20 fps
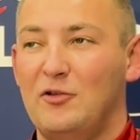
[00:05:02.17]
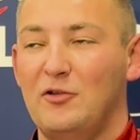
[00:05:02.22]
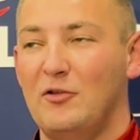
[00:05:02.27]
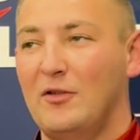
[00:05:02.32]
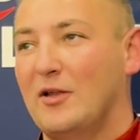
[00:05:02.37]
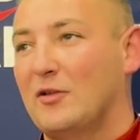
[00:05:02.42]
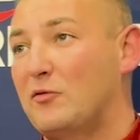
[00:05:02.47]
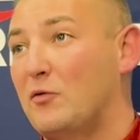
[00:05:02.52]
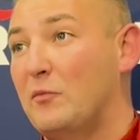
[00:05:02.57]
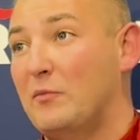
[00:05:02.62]
You know,
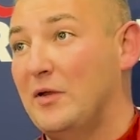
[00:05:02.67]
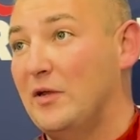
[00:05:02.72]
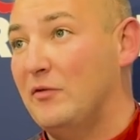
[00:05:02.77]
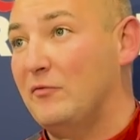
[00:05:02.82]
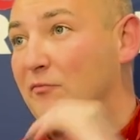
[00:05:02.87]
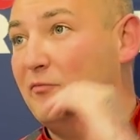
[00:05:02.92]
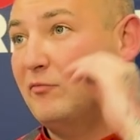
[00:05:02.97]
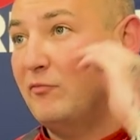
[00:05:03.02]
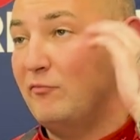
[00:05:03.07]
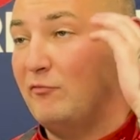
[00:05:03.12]
that's not
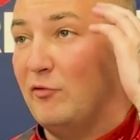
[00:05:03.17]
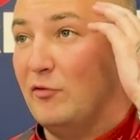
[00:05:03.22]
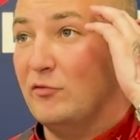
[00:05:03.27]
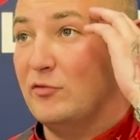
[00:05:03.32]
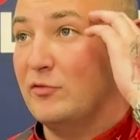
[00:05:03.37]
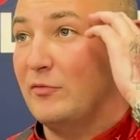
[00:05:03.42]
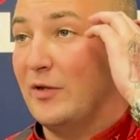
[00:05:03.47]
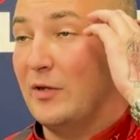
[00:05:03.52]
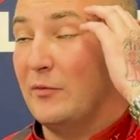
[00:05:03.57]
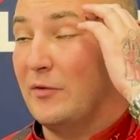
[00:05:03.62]
being rude
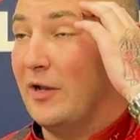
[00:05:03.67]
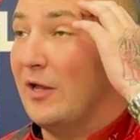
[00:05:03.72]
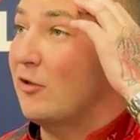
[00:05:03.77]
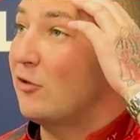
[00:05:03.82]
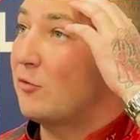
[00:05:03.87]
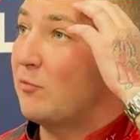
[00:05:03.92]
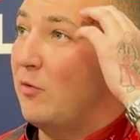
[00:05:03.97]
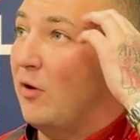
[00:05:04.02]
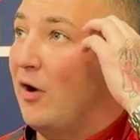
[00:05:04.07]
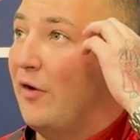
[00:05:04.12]
to anyone
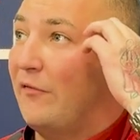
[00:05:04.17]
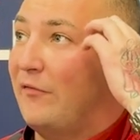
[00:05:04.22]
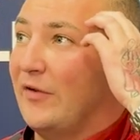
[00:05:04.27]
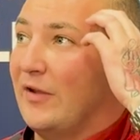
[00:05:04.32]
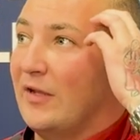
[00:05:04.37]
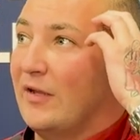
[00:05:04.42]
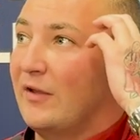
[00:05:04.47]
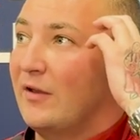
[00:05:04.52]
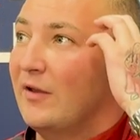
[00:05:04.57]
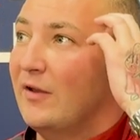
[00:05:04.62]
else, but I
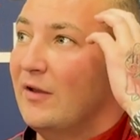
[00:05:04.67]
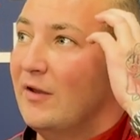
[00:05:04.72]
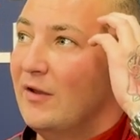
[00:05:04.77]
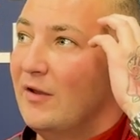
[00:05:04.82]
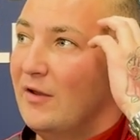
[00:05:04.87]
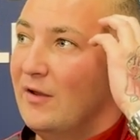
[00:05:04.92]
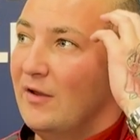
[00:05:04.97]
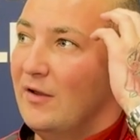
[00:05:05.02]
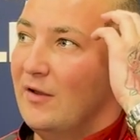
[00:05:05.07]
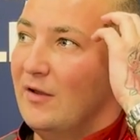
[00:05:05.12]
think
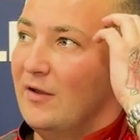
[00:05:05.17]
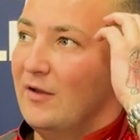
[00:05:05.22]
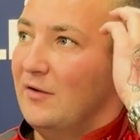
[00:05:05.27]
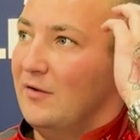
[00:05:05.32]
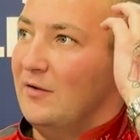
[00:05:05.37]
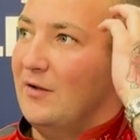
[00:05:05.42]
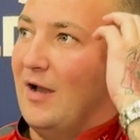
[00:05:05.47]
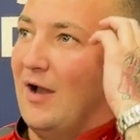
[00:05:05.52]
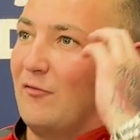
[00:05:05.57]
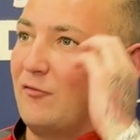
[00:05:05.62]

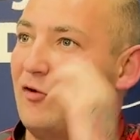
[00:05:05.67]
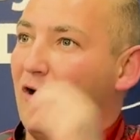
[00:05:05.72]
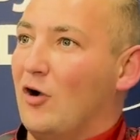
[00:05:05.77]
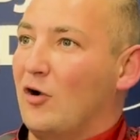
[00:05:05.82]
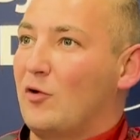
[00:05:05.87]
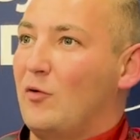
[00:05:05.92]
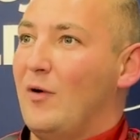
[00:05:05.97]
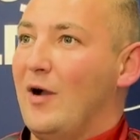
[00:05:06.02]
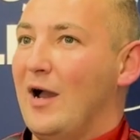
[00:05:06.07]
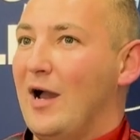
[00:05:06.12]
I've got a
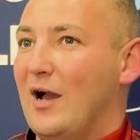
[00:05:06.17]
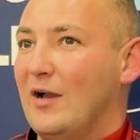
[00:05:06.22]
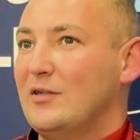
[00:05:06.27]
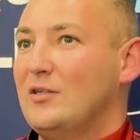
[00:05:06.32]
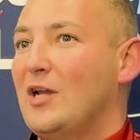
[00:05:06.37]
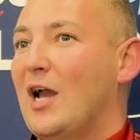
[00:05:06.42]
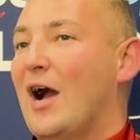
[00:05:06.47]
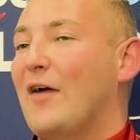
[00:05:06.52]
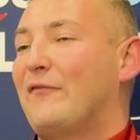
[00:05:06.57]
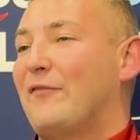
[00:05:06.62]
quite,
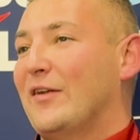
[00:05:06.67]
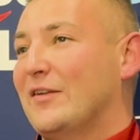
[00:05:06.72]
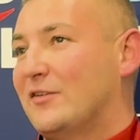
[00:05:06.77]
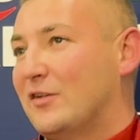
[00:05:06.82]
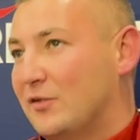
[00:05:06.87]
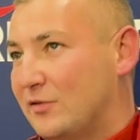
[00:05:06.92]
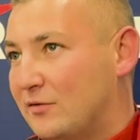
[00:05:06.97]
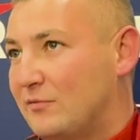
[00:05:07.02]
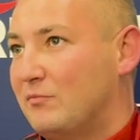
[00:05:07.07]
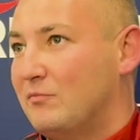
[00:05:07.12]
I
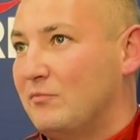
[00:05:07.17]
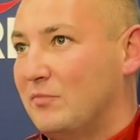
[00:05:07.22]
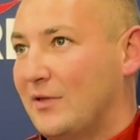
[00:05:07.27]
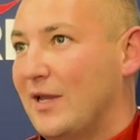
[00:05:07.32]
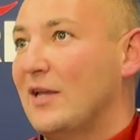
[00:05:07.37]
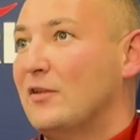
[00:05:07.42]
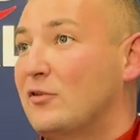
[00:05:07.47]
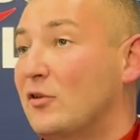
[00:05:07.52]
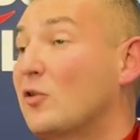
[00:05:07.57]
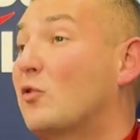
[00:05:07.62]
fancied
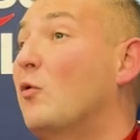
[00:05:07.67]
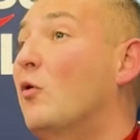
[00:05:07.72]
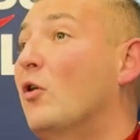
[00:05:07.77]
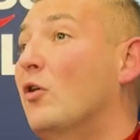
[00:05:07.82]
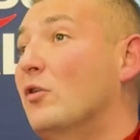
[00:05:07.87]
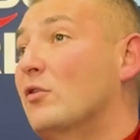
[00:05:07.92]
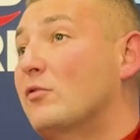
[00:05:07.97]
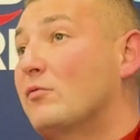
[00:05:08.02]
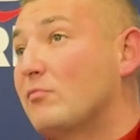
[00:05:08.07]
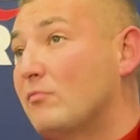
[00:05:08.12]
getting to the
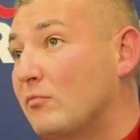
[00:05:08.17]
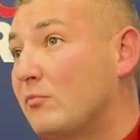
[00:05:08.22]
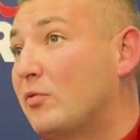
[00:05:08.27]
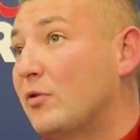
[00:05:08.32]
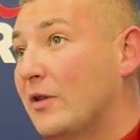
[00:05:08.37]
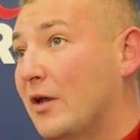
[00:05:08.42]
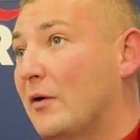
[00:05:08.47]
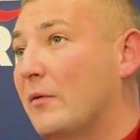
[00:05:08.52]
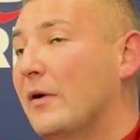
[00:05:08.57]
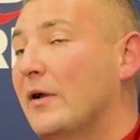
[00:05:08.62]
quarters,
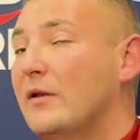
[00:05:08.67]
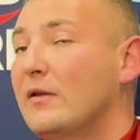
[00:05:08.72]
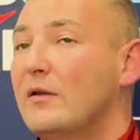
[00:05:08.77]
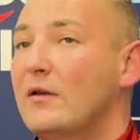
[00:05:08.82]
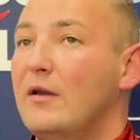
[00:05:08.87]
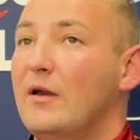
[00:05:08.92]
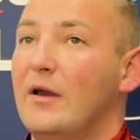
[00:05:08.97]
put it that way.